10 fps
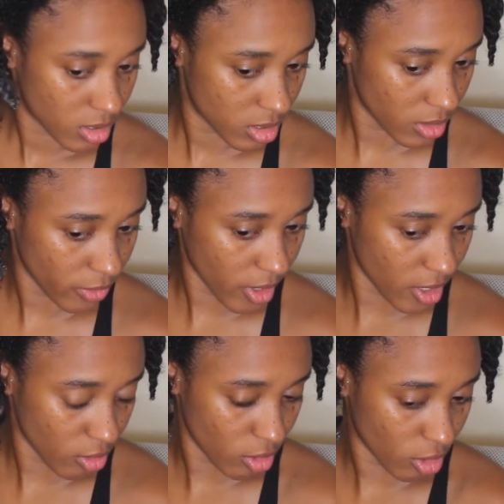So therefore I
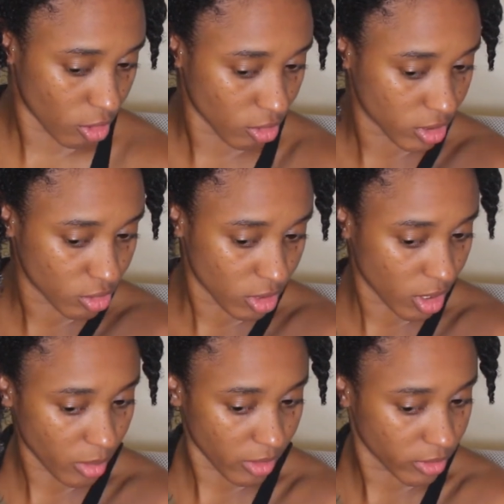know the curl is gonna
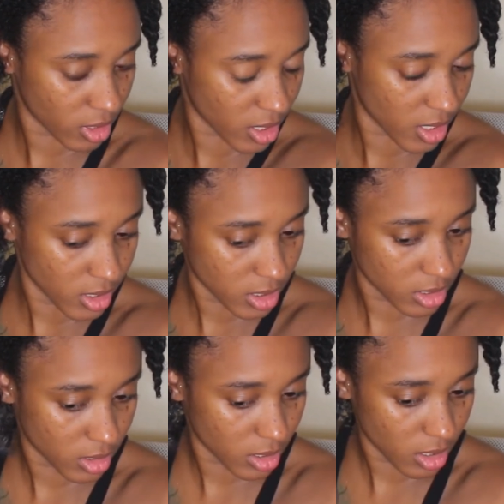come out really nice.
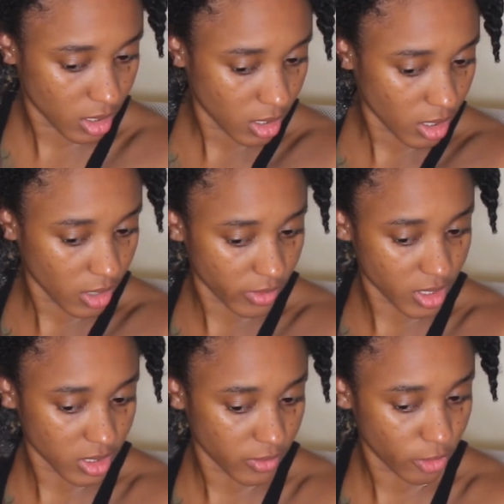If it
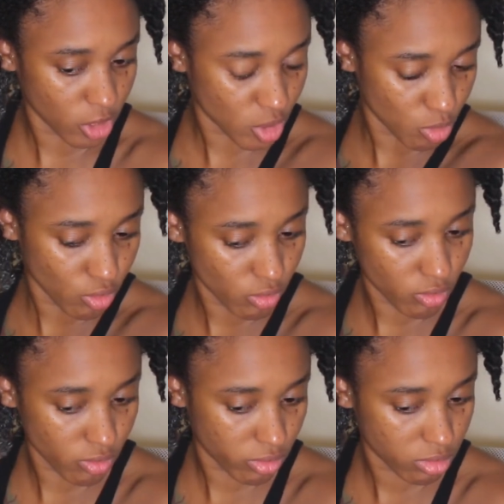doesn't feel
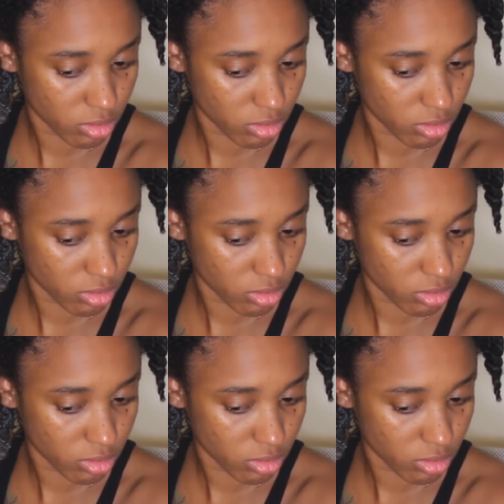smooth,